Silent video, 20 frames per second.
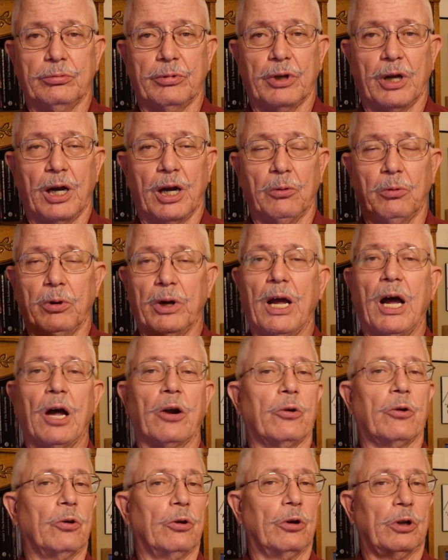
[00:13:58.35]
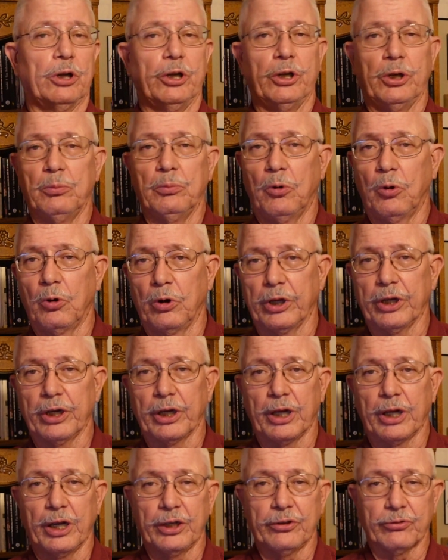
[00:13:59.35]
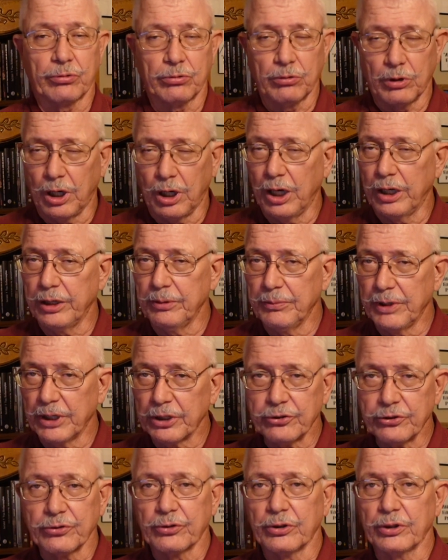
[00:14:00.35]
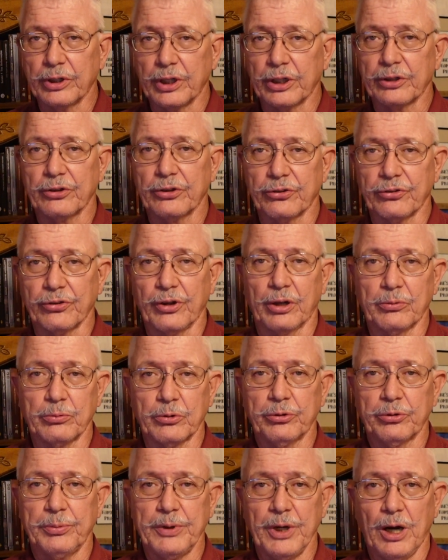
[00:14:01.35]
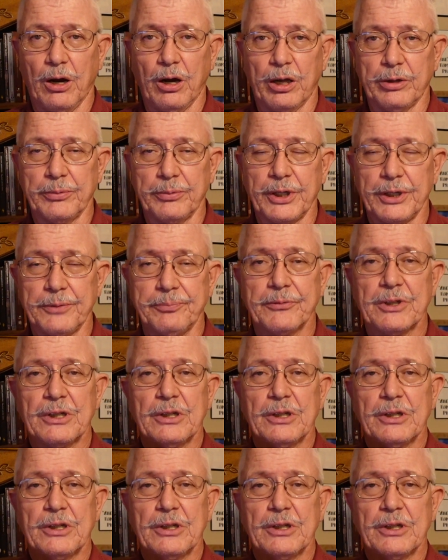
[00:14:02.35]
Now, I went out early in the morning and I tried to make certain that the sun was behind me,